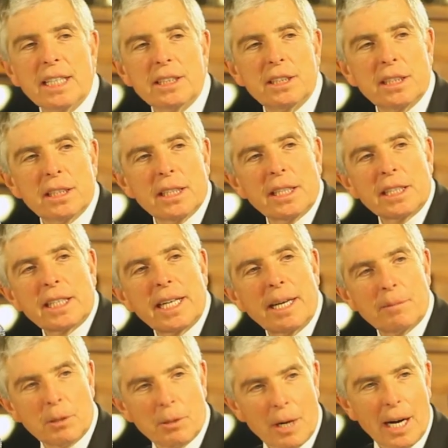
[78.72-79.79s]
de la
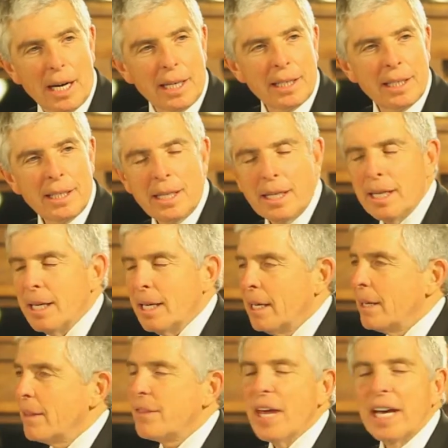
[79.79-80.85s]
Cámara,
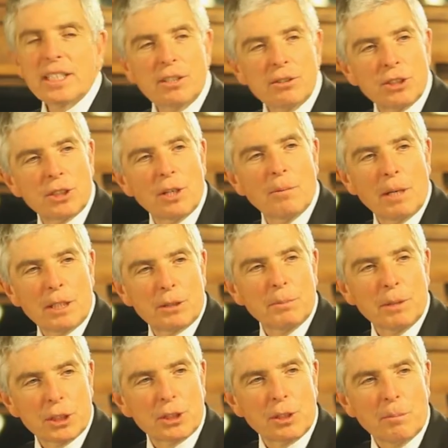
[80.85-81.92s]
thank you so much,
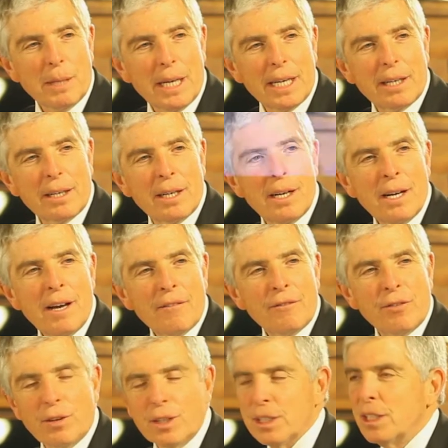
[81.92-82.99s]
Mr. Mayor,
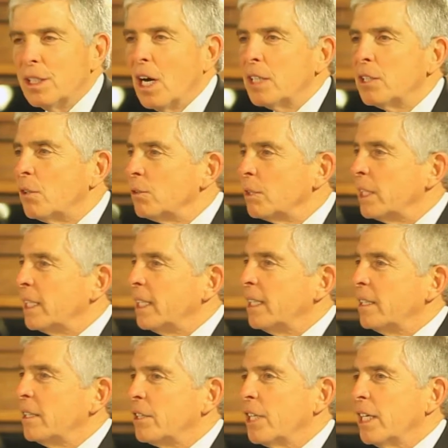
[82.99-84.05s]
for not only
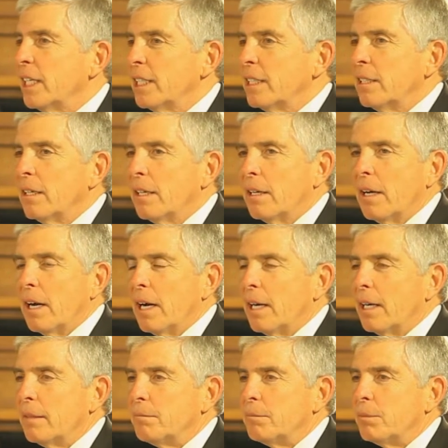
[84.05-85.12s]
the
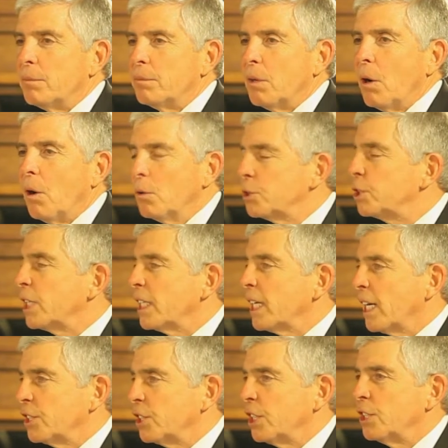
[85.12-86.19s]
hosting
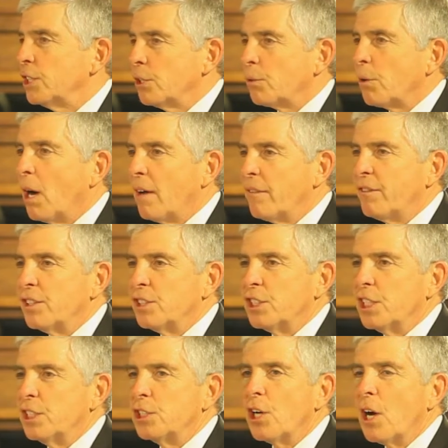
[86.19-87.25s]
us in your office
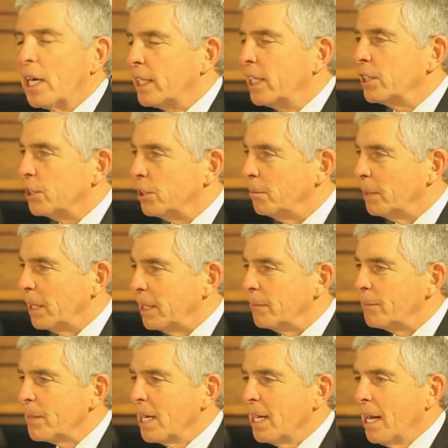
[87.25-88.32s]
and talking to me
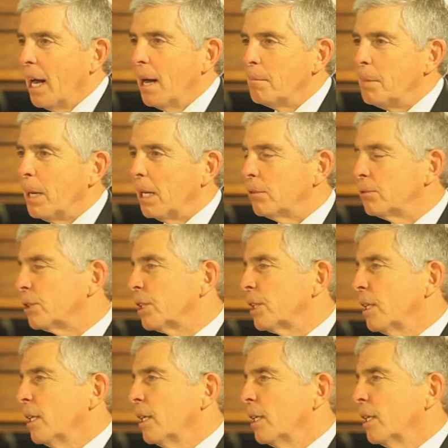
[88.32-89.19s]
about